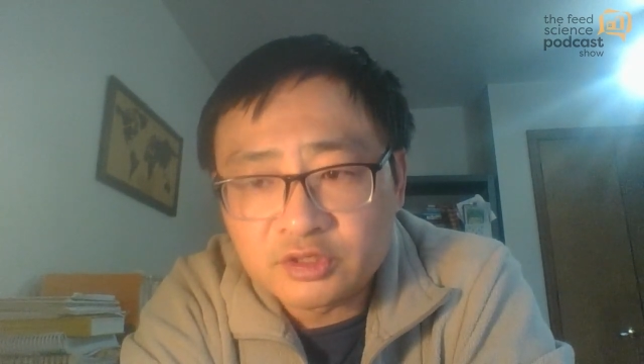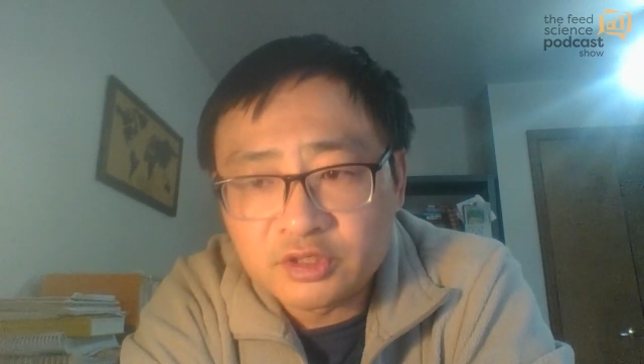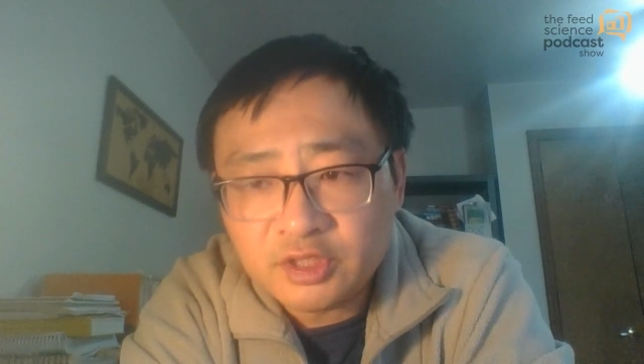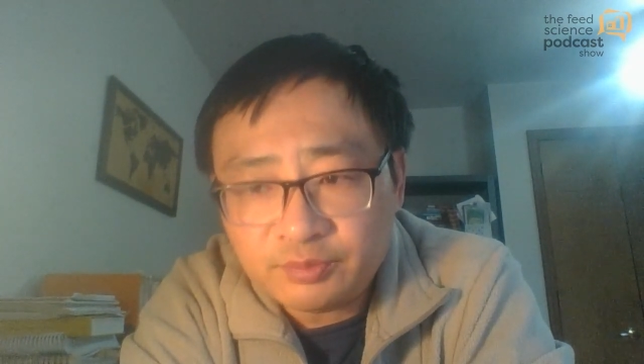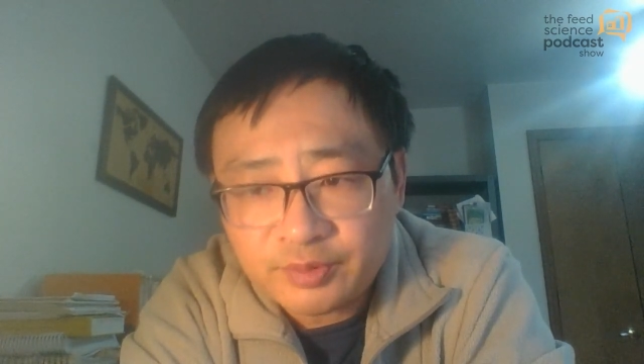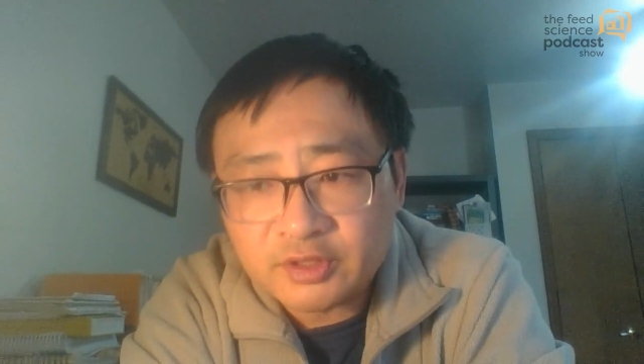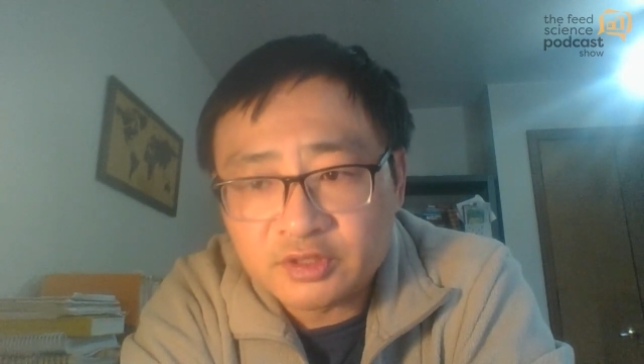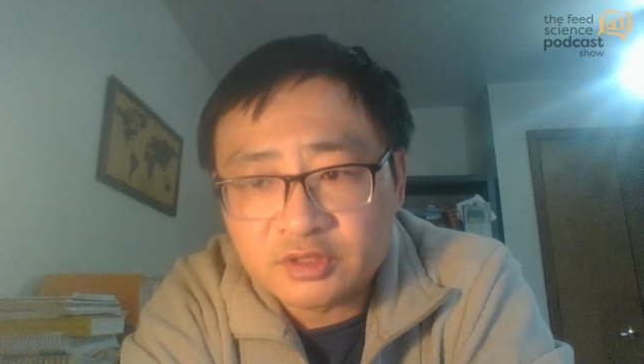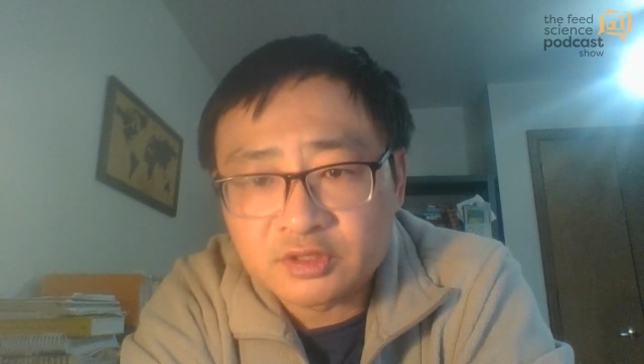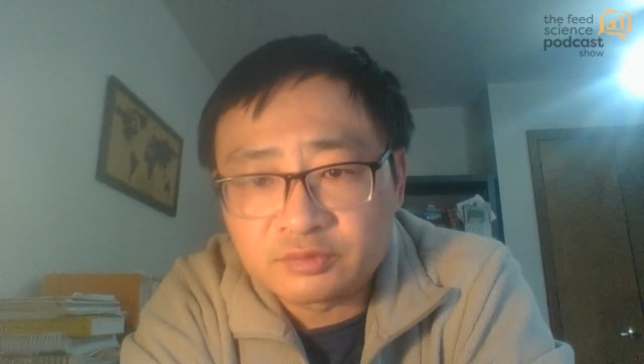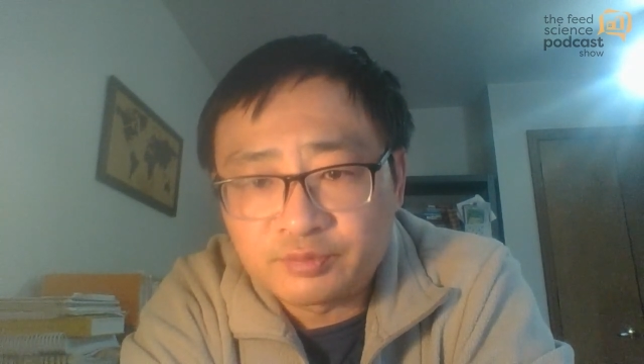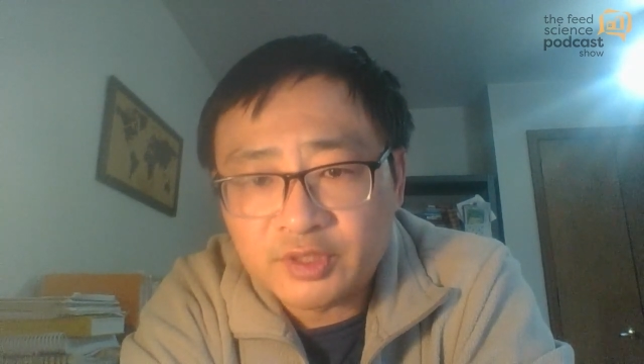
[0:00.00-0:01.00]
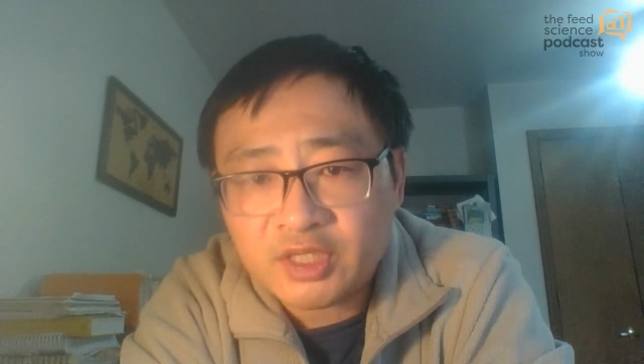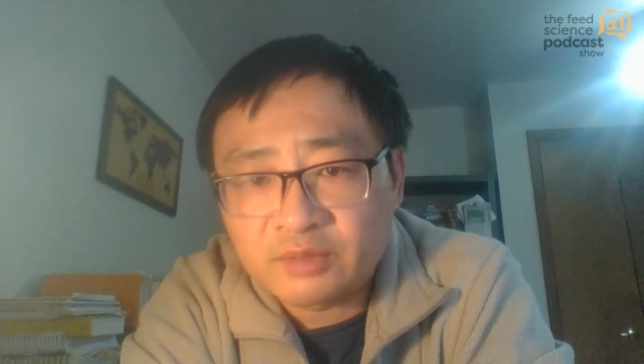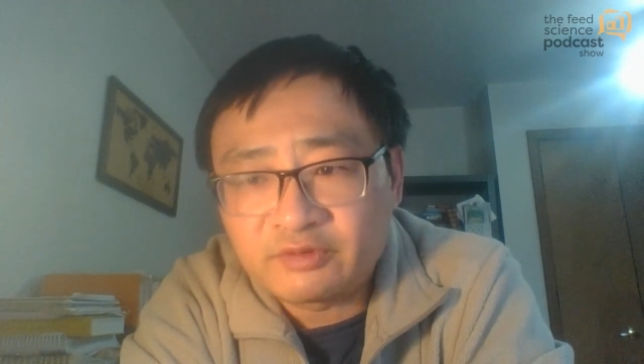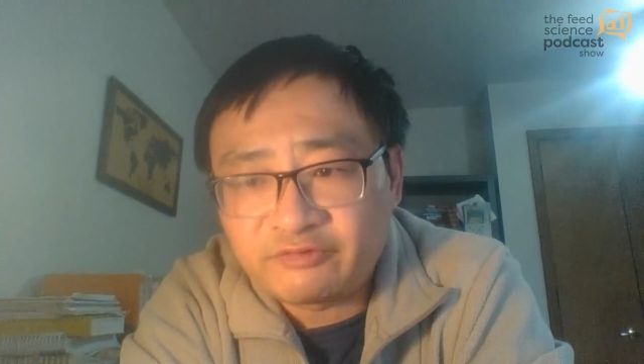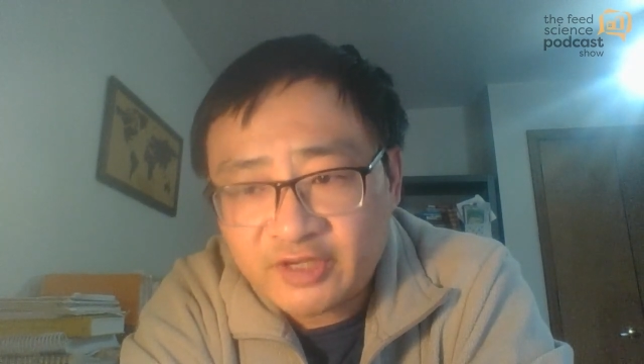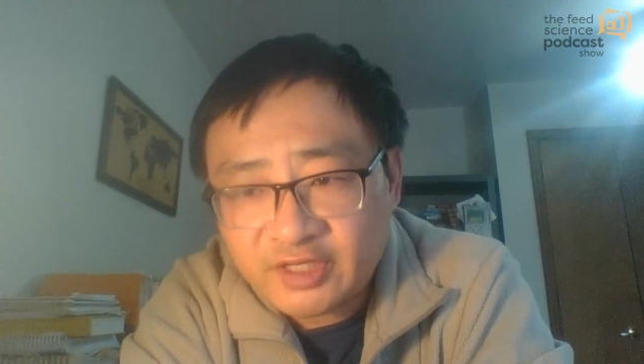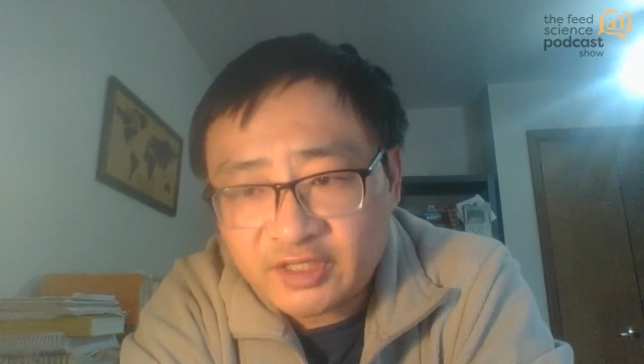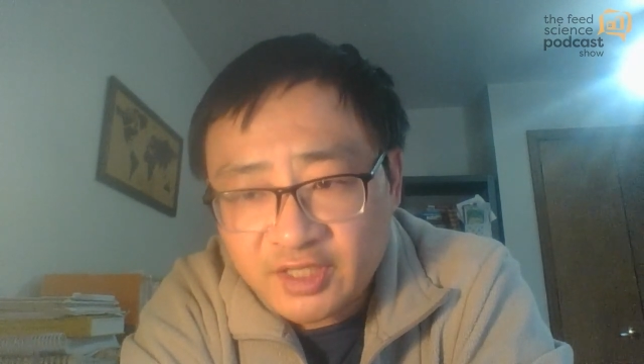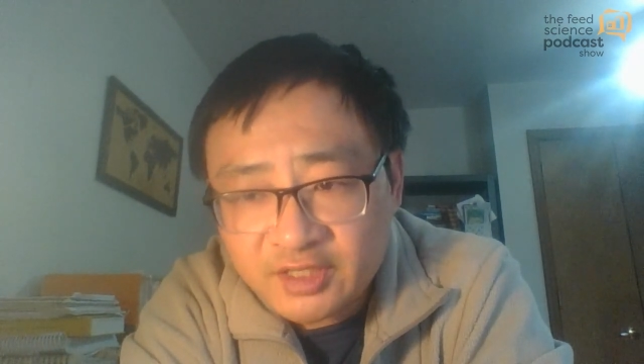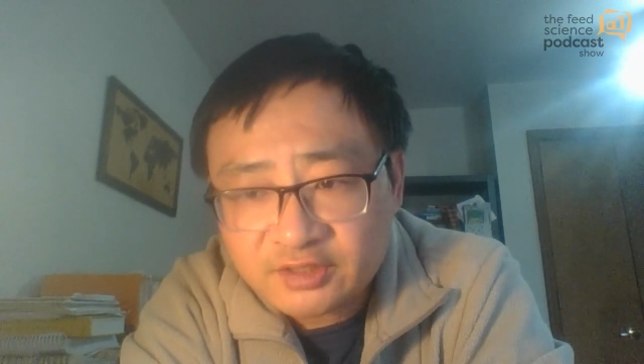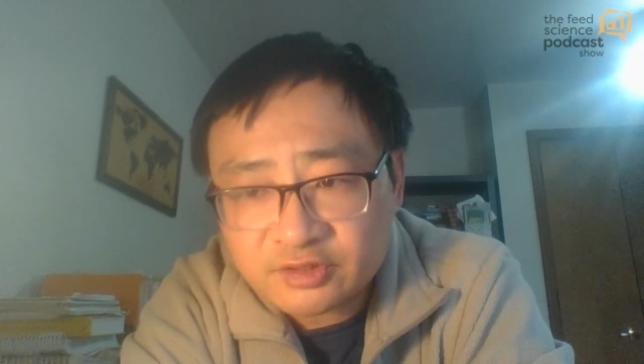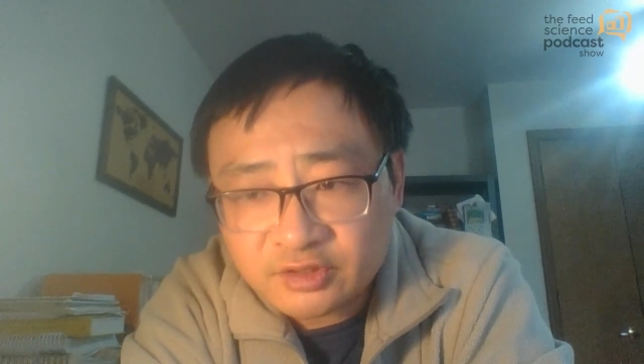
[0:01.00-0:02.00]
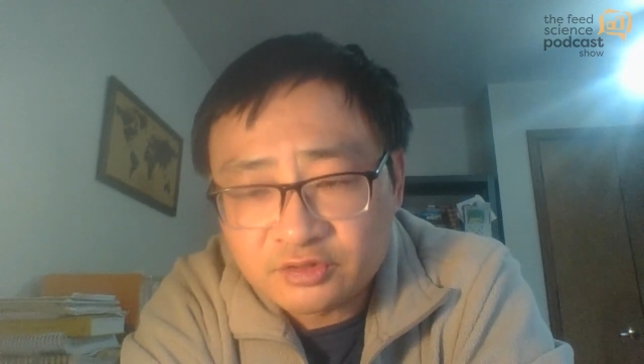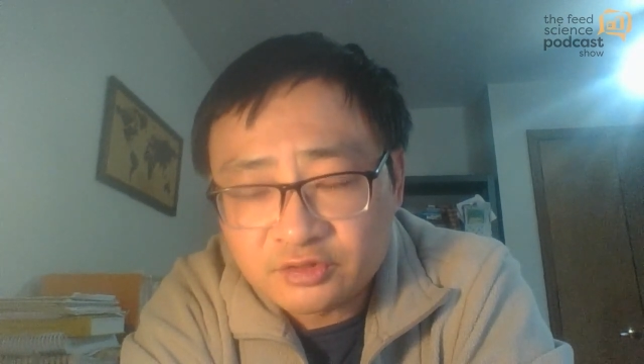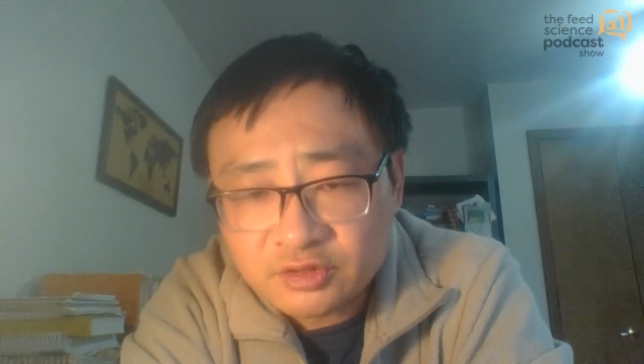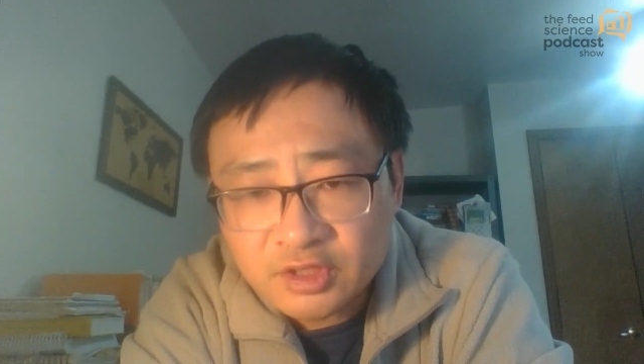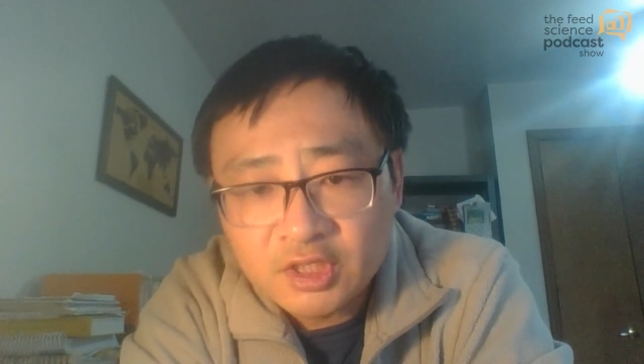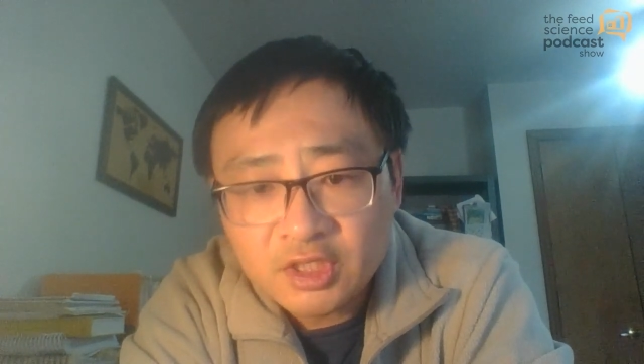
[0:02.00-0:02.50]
lipids become a fatty acids,